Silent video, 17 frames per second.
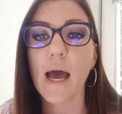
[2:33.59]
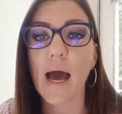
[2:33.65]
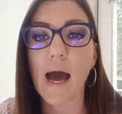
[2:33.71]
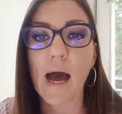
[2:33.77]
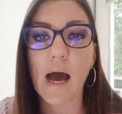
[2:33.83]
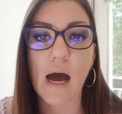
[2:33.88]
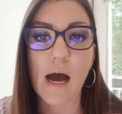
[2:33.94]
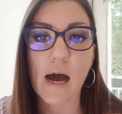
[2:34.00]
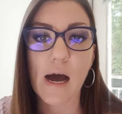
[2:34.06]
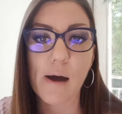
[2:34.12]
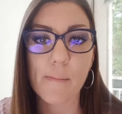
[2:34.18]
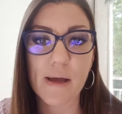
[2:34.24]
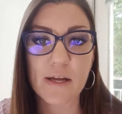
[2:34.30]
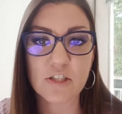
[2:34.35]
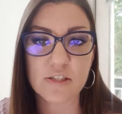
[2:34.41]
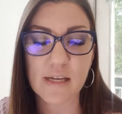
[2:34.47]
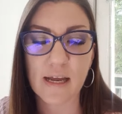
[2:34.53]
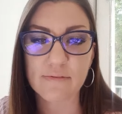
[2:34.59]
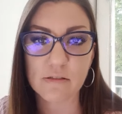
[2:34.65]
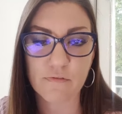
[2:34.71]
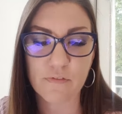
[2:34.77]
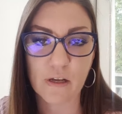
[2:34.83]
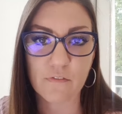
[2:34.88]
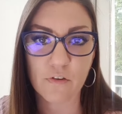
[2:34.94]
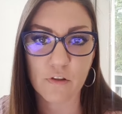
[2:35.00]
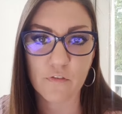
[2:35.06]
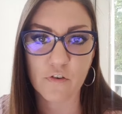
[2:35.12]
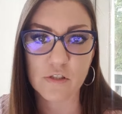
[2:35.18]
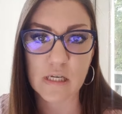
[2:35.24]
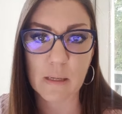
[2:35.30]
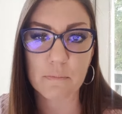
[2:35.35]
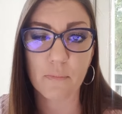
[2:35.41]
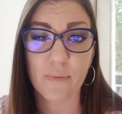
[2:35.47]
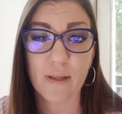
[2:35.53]
And just have some fun for the
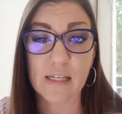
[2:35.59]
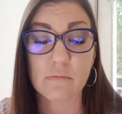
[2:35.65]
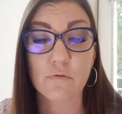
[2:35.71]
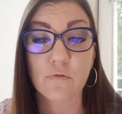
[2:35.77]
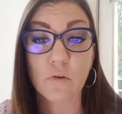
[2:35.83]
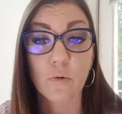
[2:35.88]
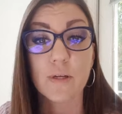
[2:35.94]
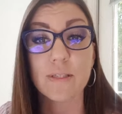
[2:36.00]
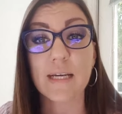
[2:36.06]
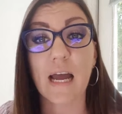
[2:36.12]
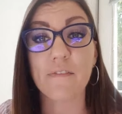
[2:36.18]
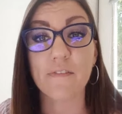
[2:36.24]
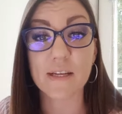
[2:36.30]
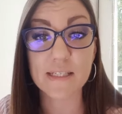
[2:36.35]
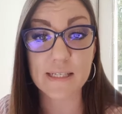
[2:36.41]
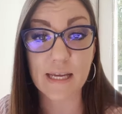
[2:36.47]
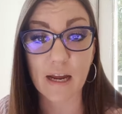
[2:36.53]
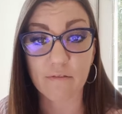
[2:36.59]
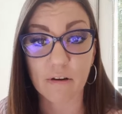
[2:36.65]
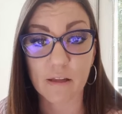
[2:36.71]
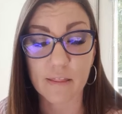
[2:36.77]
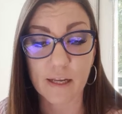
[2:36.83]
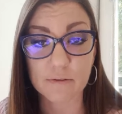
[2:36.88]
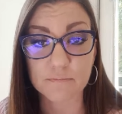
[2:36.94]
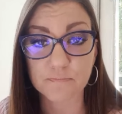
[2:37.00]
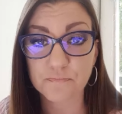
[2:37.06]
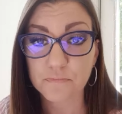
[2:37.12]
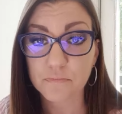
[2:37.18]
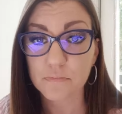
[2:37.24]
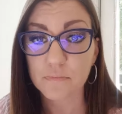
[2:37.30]
first couple minutes before we dive into everything.